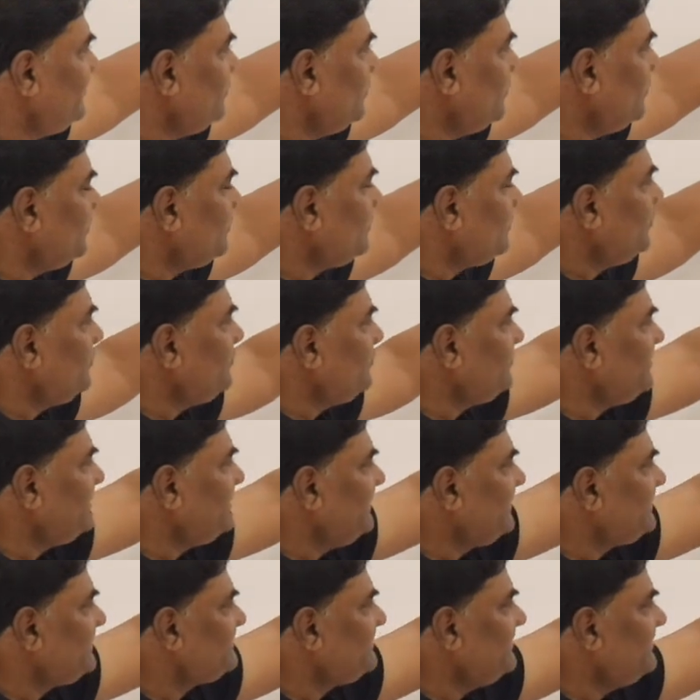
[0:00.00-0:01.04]
No. Go to the
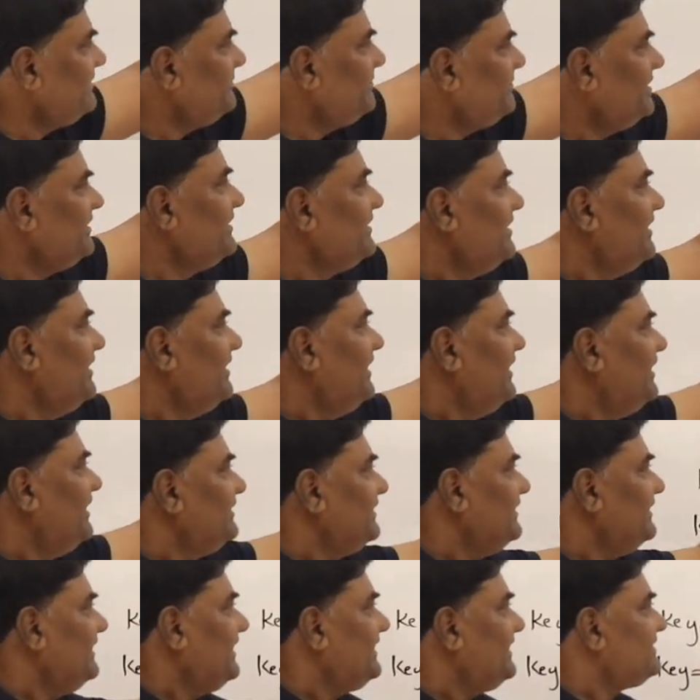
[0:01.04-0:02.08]
next element.
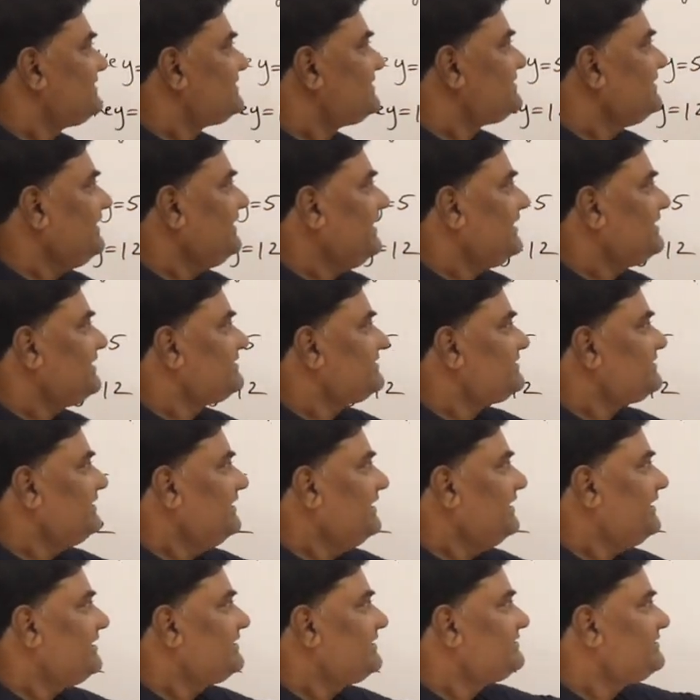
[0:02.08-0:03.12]
The next,
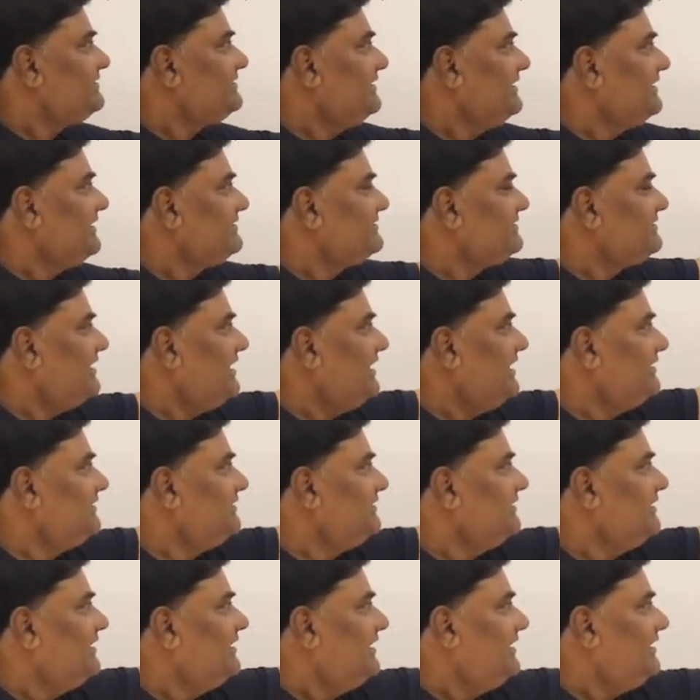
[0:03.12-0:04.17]

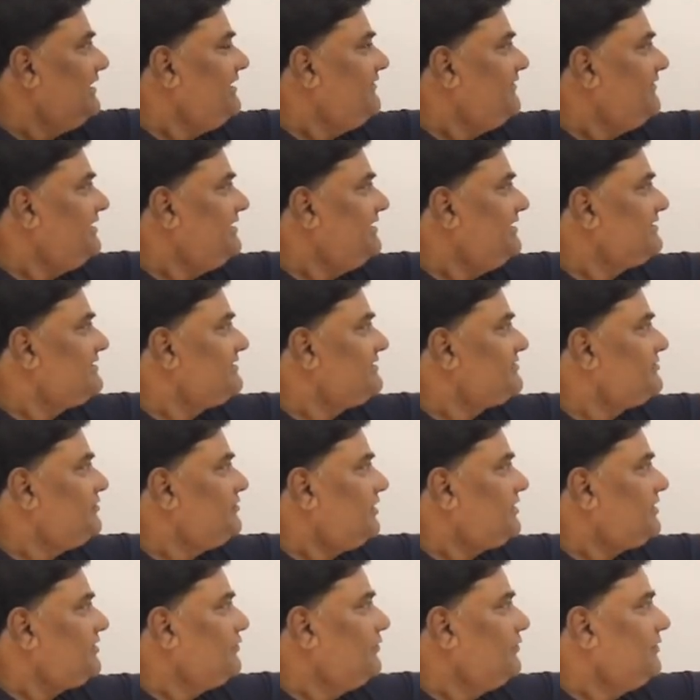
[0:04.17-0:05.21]
and even this is
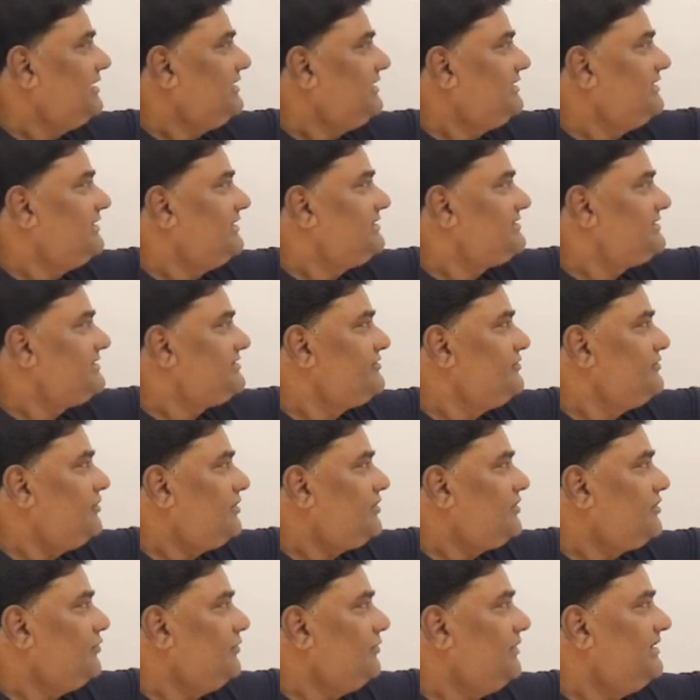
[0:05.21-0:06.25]
not 12, this is
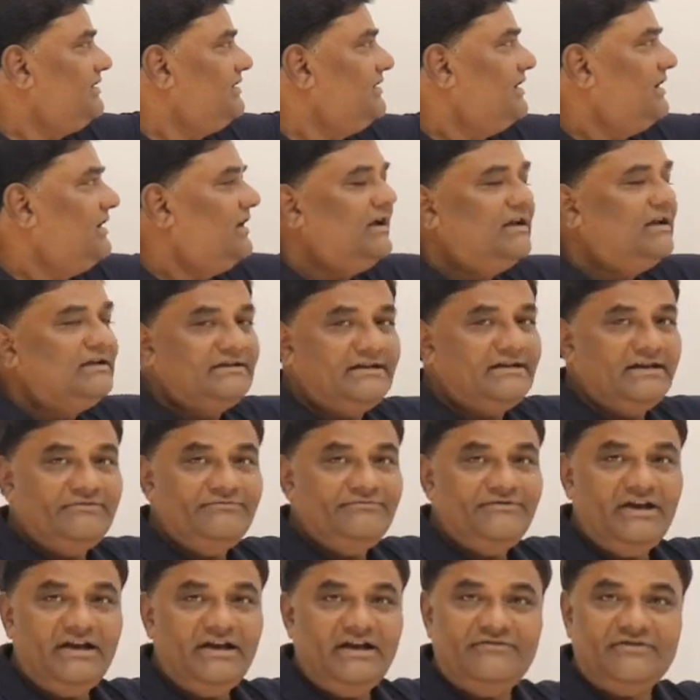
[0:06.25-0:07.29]
not 12,
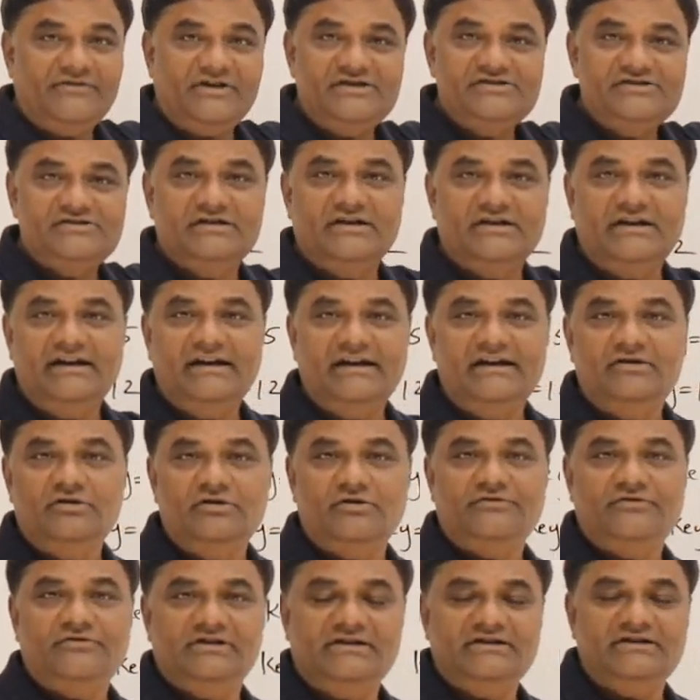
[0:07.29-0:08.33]
then we have reached the end
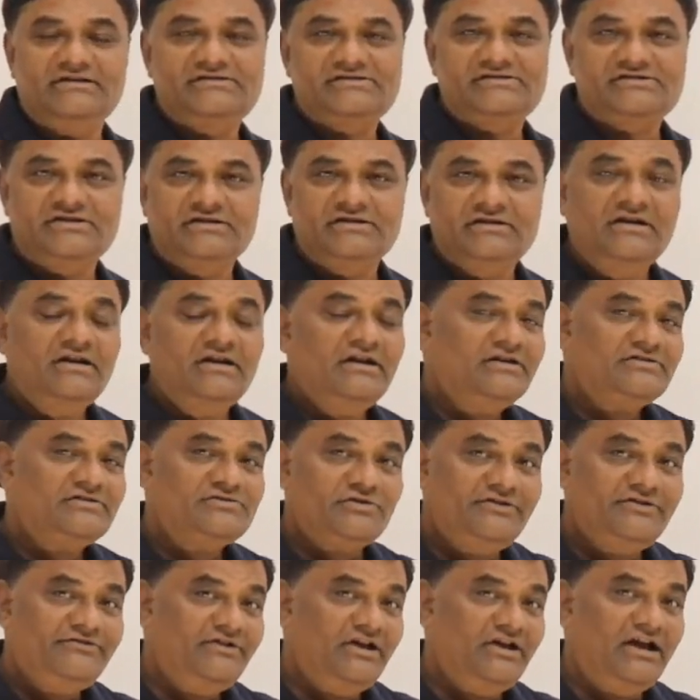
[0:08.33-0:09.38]
of a list.
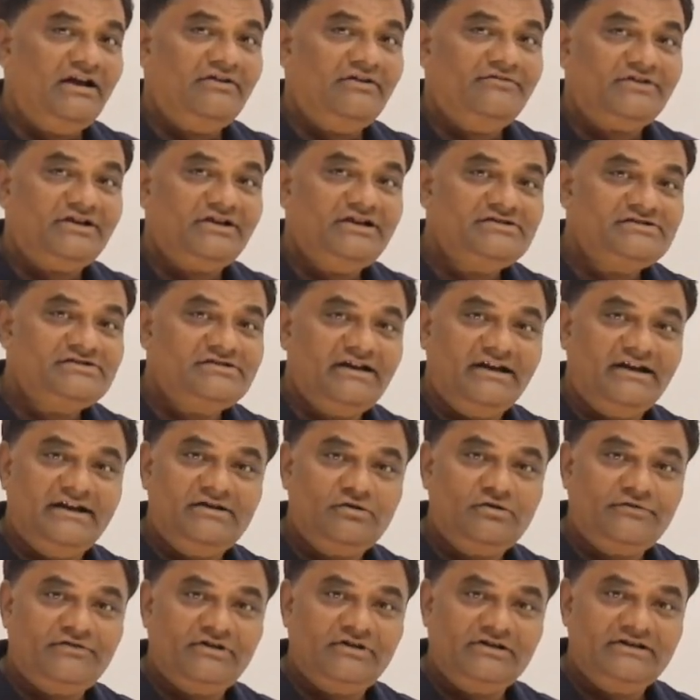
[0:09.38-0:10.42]
So if we have reached the
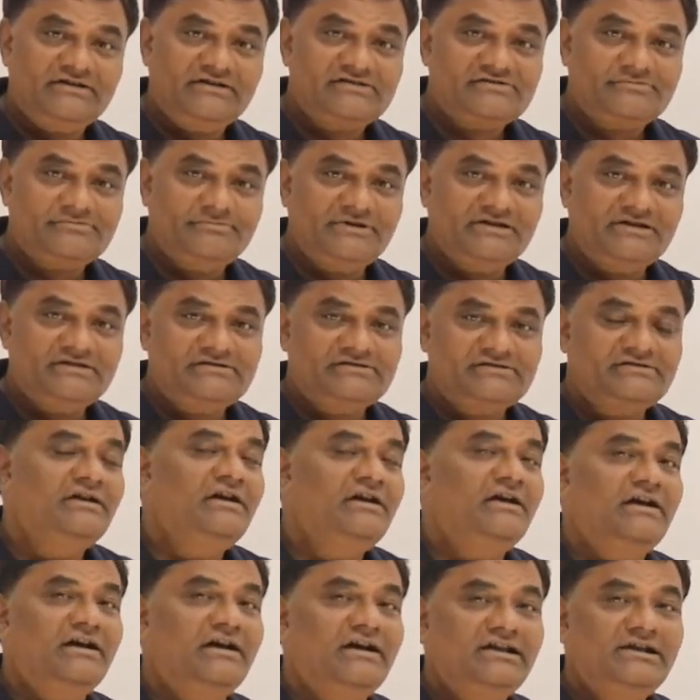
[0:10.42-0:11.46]
end of a list, means
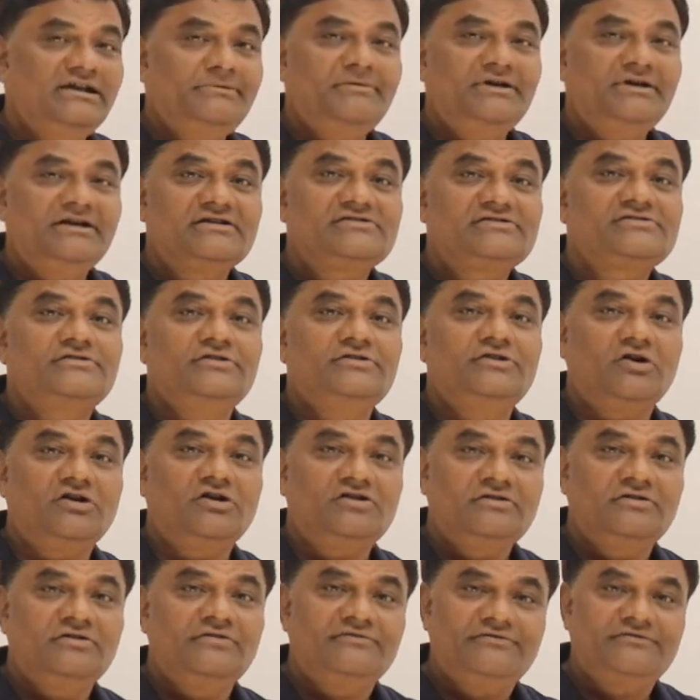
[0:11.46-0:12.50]
element is
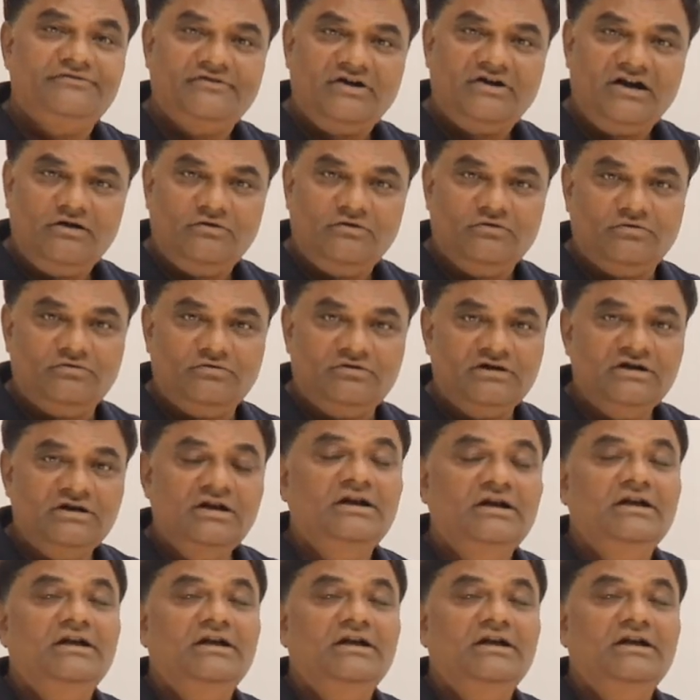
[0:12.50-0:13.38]
not found.